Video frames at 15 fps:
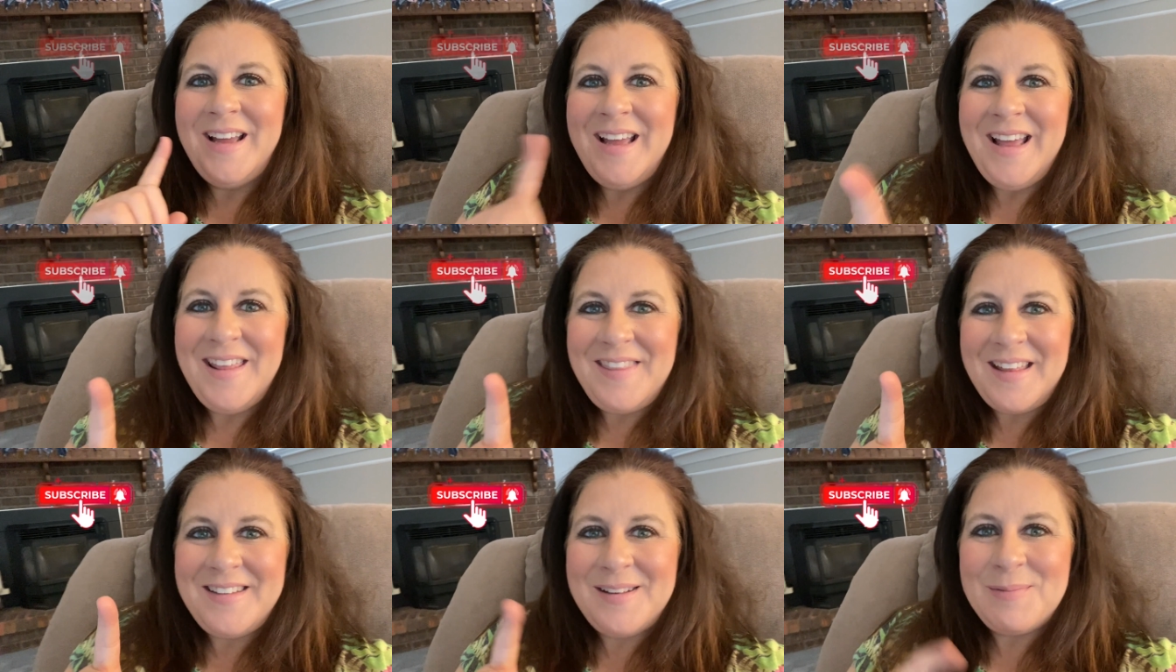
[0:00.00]
Hit
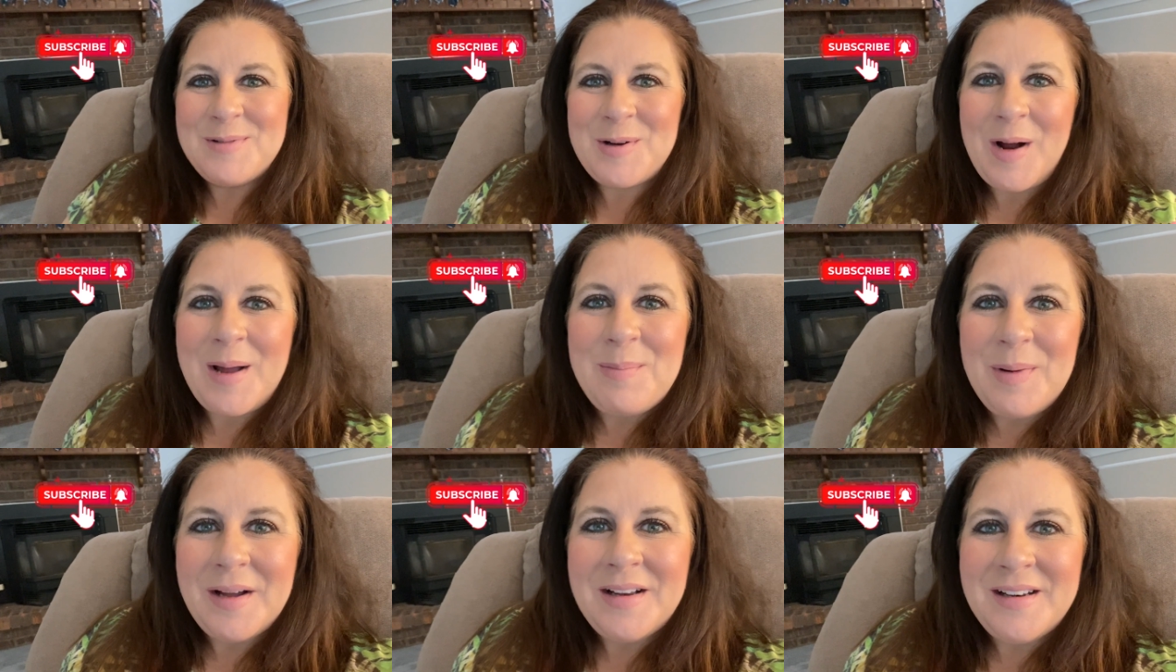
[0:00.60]
that
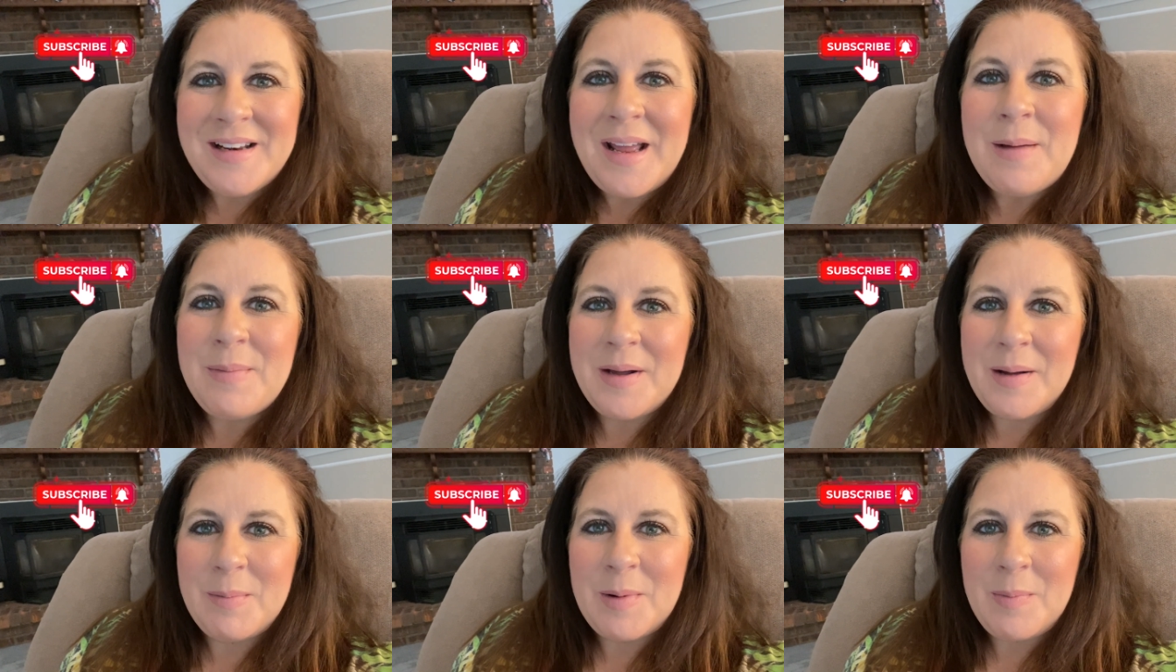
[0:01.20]
subscribe button and
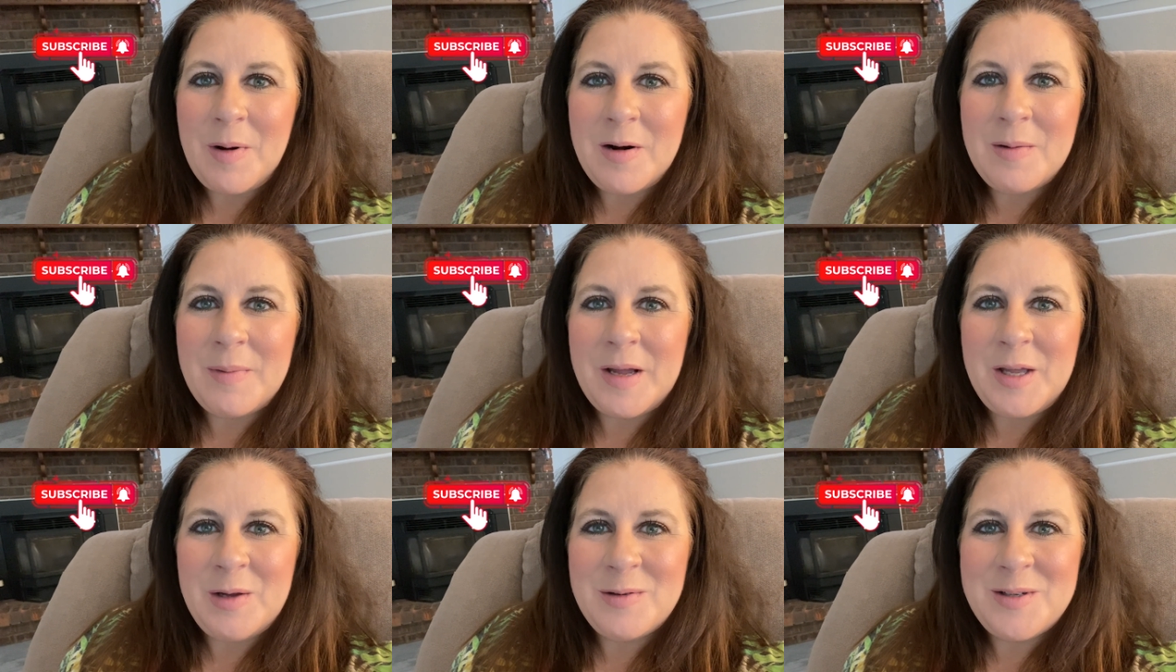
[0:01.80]
become a part of
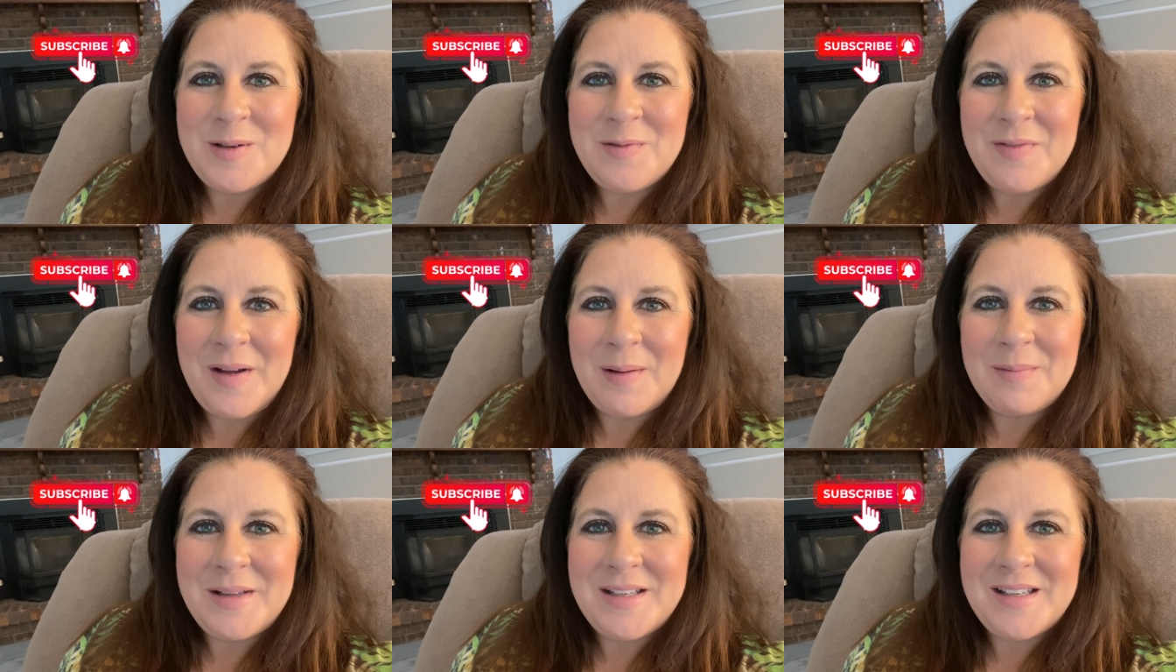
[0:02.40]
my YouTube
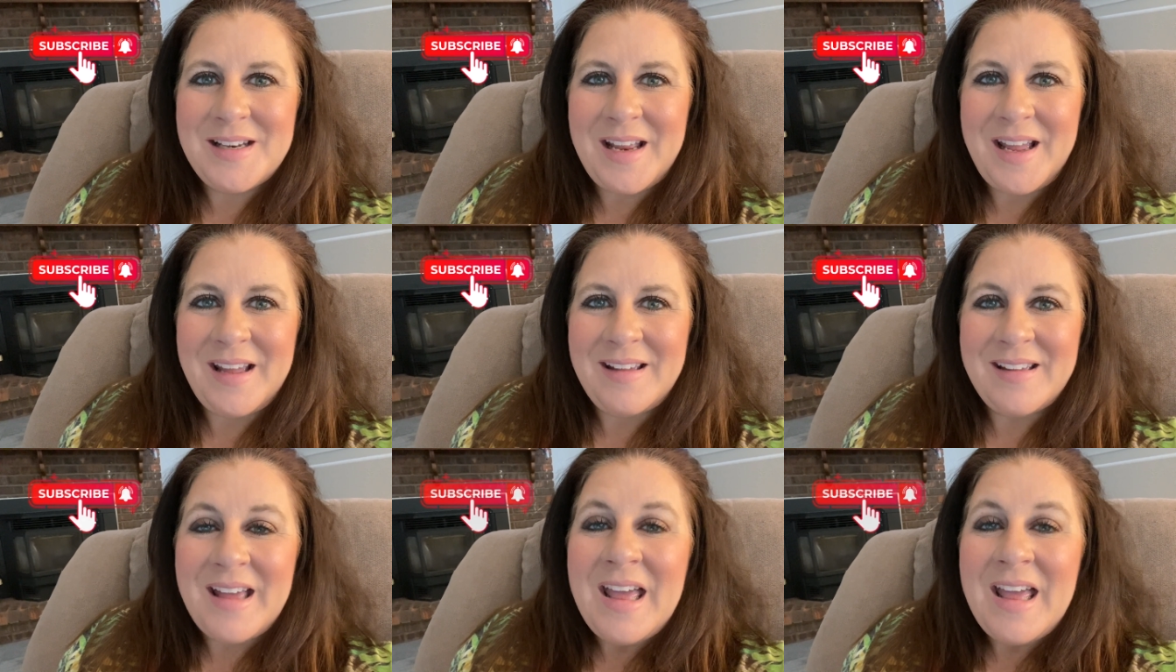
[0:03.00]
family today.